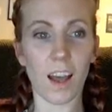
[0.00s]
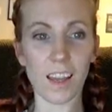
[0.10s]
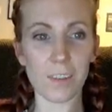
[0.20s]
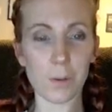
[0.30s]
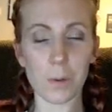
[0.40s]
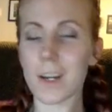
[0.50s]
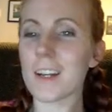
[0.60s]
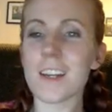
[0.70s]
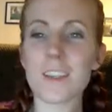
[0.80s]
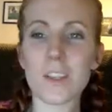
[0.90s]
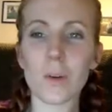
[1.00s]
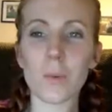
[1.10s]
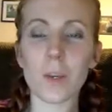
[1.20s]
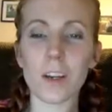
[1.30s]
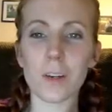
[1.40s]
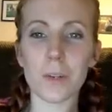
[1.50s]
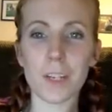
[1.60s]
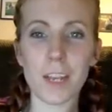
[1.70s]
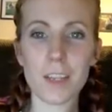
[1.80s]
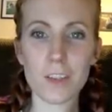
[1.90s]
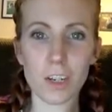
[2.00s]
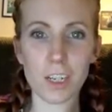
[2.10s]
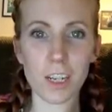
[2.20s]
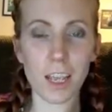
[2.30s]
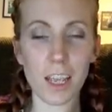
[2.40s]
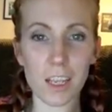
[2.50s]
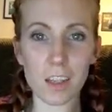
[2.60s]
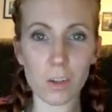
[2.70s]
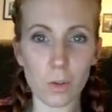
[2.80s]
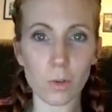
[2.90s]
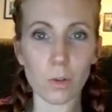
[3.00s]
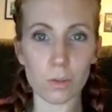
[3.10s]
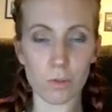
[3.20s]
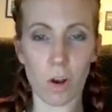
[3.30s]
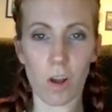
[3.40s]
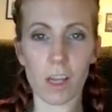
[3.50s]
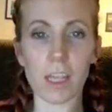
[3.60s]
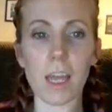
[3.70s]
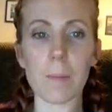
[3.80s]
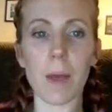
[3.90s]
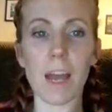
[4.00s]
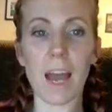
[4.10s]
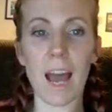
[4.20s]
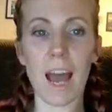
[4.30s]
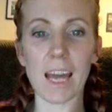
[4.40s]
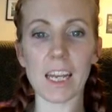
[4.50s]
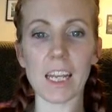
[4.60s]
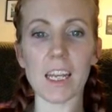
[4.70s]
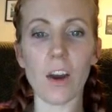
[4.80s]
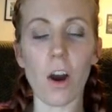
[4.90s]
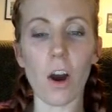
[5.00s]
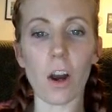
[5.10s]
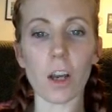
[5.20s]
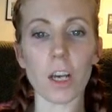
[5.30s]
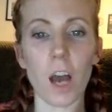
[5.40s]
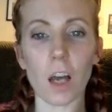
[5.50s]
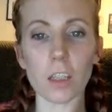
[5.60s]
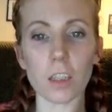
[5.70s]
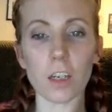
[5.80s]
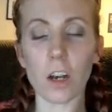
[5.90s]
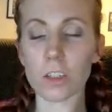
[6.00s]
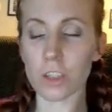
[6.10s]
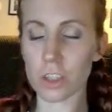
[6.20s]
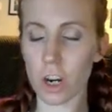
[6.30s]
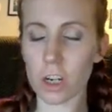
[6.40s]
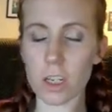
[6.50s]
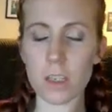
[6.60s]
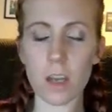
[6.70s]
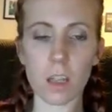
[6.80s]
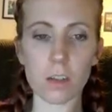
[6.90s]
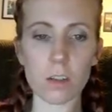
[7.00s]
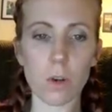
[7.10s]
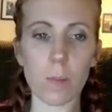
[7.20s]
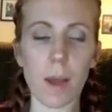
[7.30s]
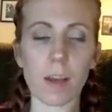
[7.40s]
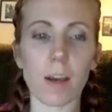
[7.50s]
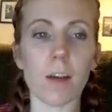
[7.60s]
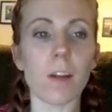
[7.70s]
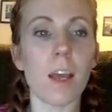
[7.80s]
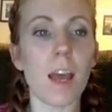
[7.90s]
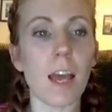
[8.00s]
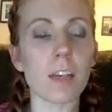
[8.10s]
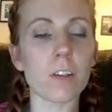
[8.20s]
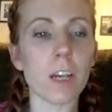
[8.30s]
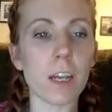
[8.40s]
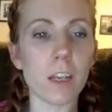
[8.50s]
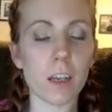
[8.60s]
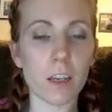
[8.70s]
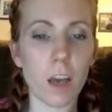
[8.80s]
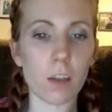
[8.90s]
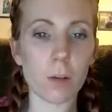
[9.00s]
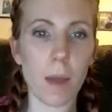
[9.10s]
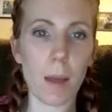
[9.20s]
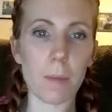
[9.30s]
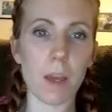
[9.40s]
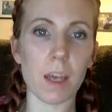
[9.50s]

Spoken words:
Hi everyone. So we are going to get started in Google Drawing by adding our color, our darkest color to our background and creating a color map.